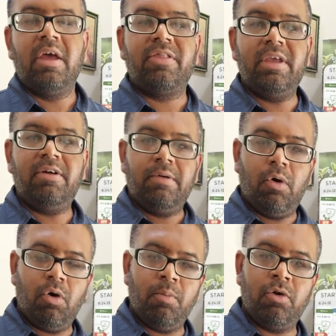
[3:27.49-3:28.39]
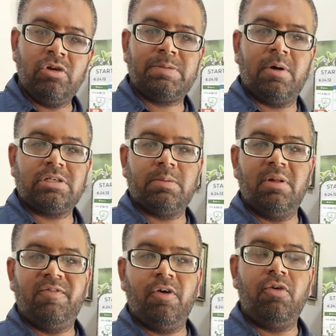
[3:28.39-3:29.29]
the hormone
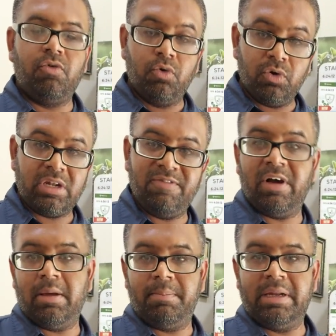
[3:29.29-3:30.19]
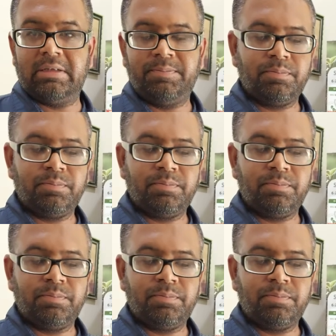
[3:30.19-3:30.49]
responsible for root development.